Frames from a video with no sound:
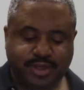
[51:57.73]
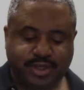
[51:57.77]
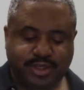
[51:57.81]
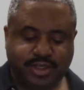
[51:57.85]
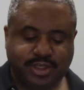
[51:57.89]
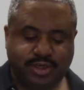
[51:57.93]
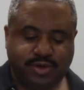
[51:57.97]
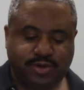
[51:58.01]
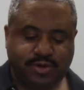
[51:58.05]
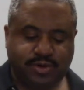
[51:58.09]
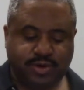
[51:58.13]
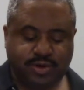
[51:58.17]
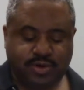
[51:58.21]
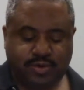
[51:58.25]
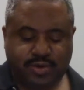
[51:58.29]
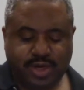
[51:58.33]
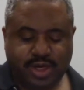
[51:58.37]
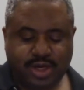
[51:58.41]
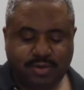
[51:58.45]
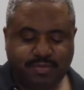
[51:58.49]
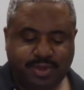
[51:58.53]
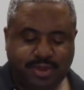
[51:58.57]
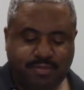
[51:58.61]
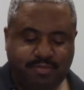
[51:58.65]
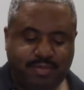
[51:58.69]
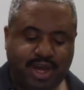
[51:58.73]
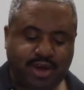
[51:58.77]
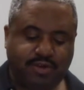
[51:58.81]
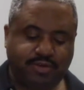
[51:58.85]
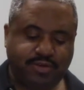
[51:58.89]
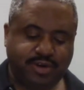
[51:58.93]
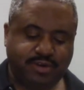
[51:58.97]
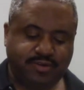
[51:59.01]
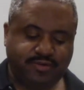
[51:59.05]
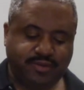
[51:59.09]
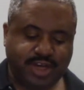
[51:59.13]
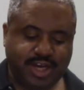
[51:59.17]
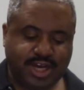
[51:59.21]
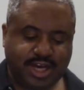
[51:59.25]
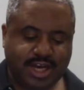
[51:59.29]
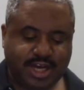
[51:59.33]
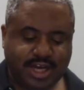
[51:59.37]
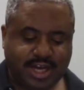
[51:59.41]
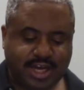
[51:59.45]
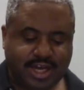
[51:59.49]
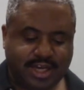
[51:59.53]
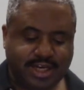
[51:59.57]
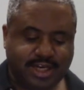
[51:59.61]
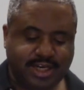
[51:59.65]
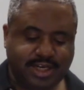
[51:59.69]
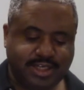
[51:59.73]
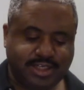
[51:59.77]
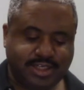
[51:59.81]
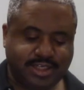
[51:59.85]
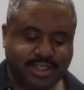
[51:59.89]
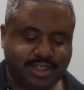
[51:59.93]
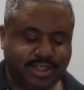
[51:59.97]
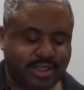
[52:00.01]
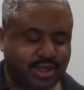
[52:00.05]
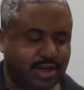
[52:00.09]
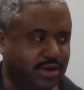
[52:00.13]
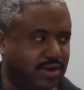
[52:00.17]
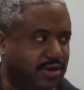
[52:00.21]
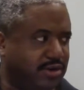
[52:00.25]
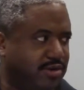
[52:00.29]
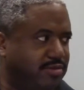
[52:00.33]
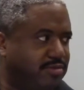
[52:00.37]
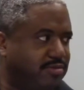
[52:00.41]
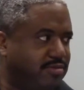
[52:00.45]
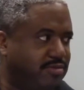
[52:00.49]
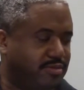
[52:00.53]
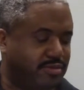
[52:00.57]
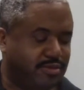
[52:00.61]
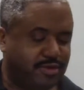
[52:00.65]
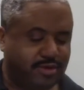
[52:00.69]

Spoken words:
So going up the mountain of God is a term